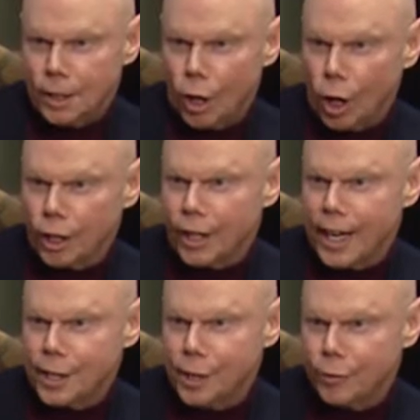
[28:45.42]
Carl, in
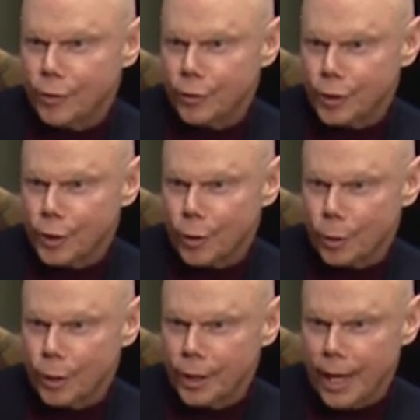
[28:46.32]

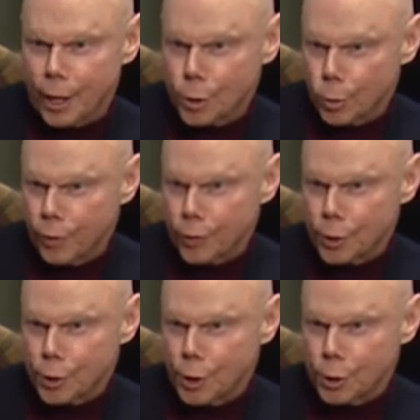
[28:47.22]
1953, you had a
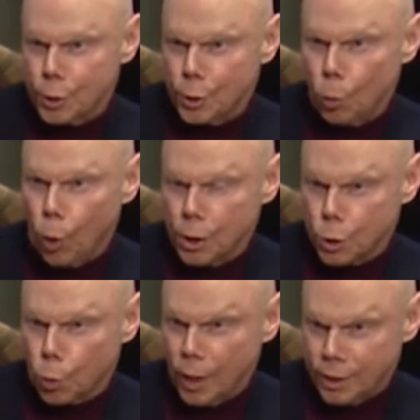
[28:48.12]
terrific season. You won
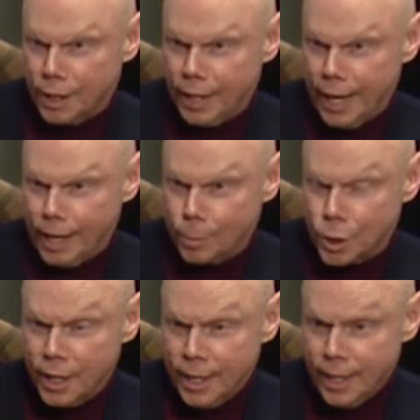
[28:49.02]
20
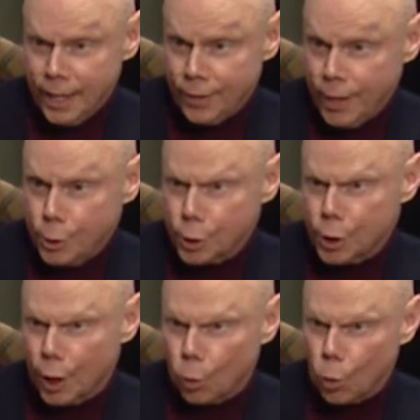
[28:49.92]
games, and then you
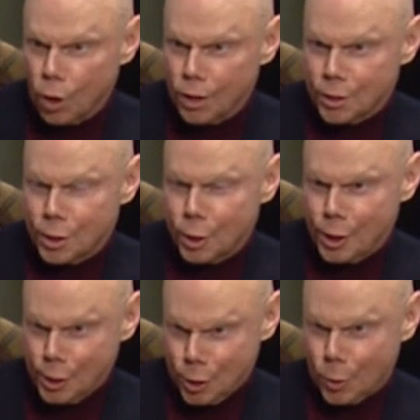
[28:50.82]
set a World
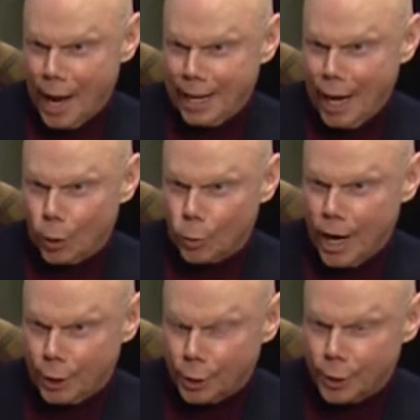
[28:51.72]
Series strikeout
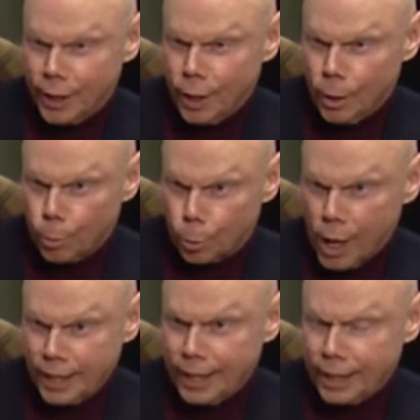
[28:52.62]
record,
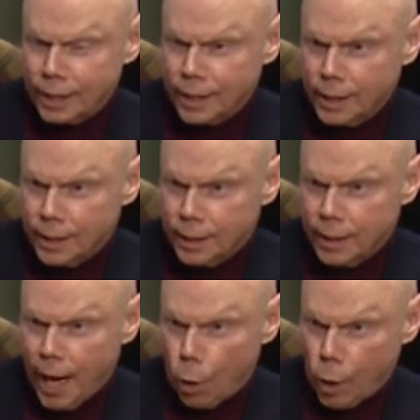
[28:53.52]
breaking
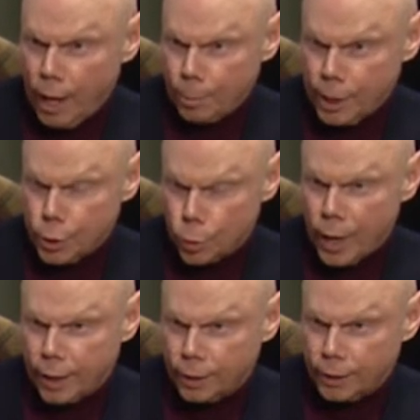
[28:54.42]
Howard Ehmke's
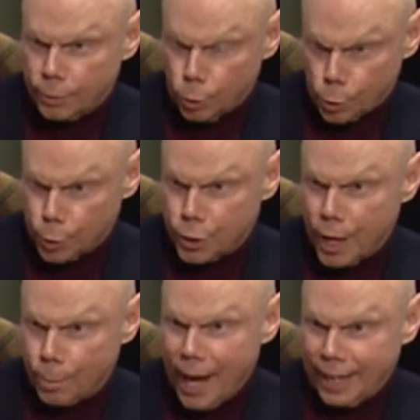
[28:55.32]
record, which was
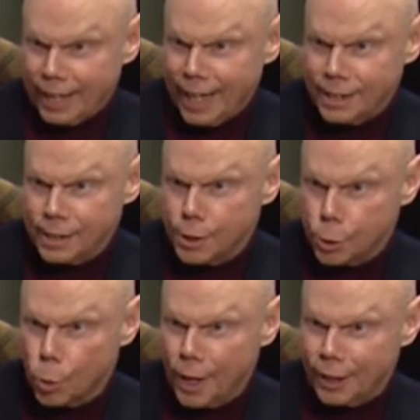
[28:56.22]
set back in
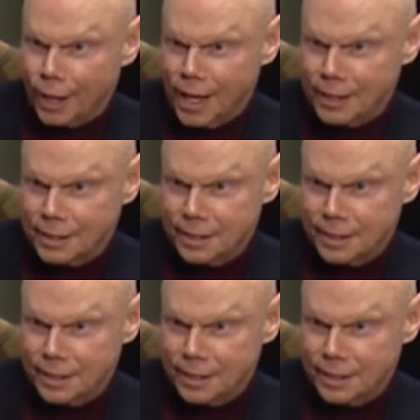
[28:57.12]
1929.